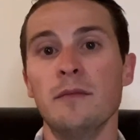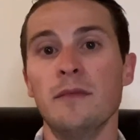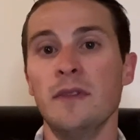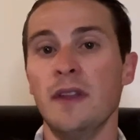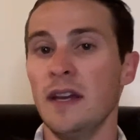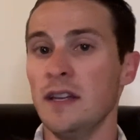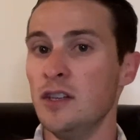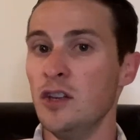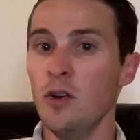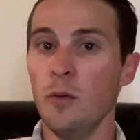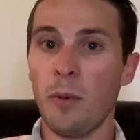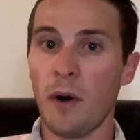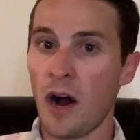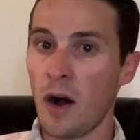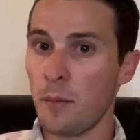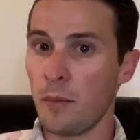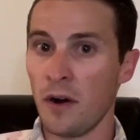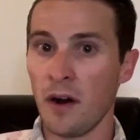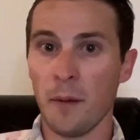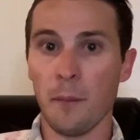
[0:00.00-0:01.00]
They do
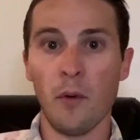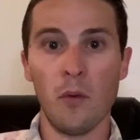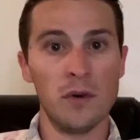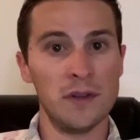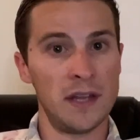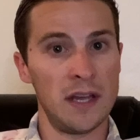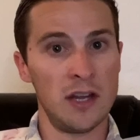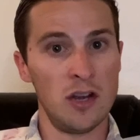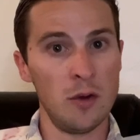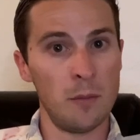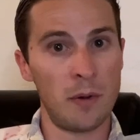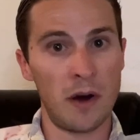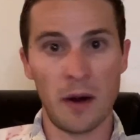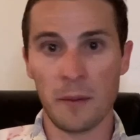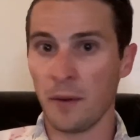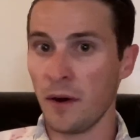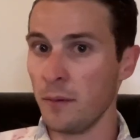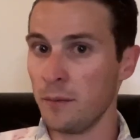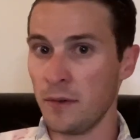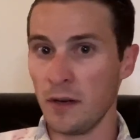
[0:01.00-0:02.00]
pop up, but when they do
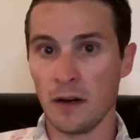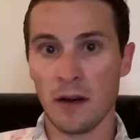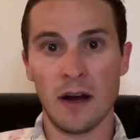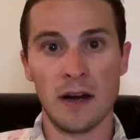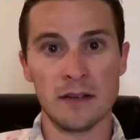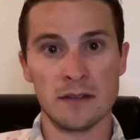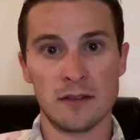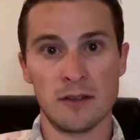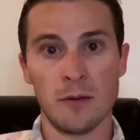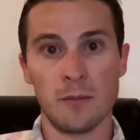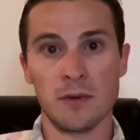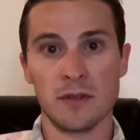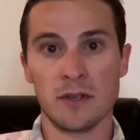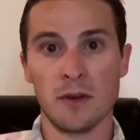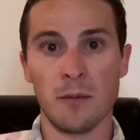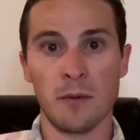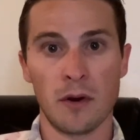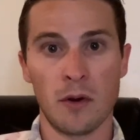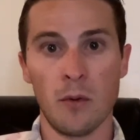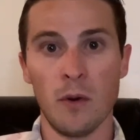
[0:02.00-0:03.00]
pop up, they're gone super,
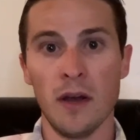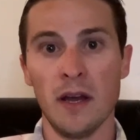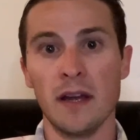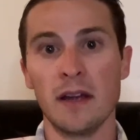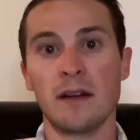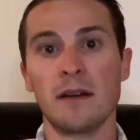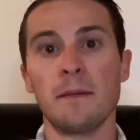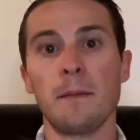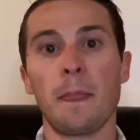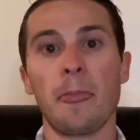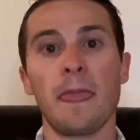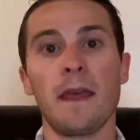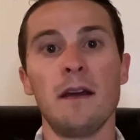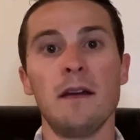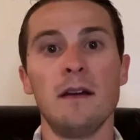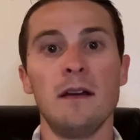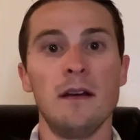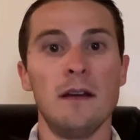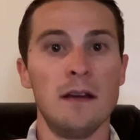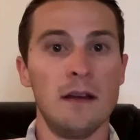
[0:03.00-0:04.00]
super quick.
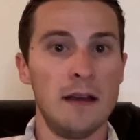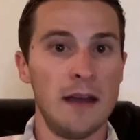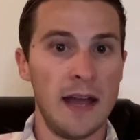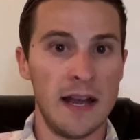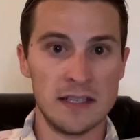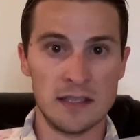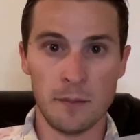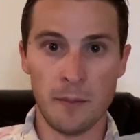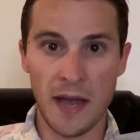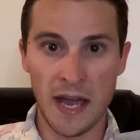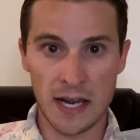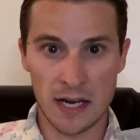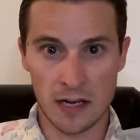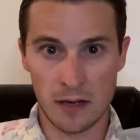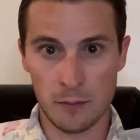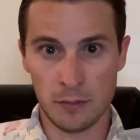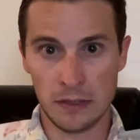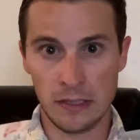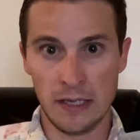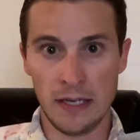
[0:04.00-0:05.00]
As a
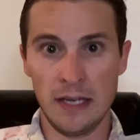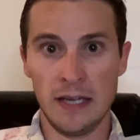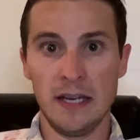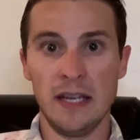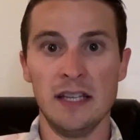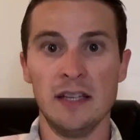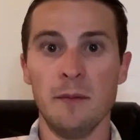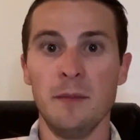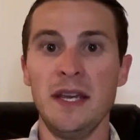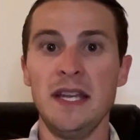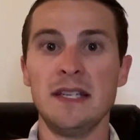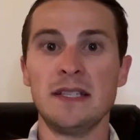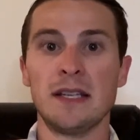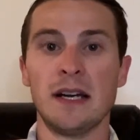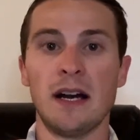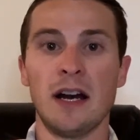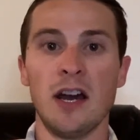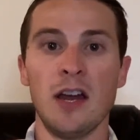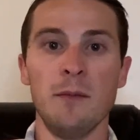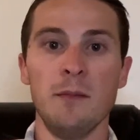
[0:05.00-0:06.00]
backup plan, in the
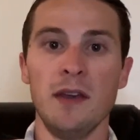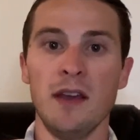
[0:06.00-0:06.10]
meantime,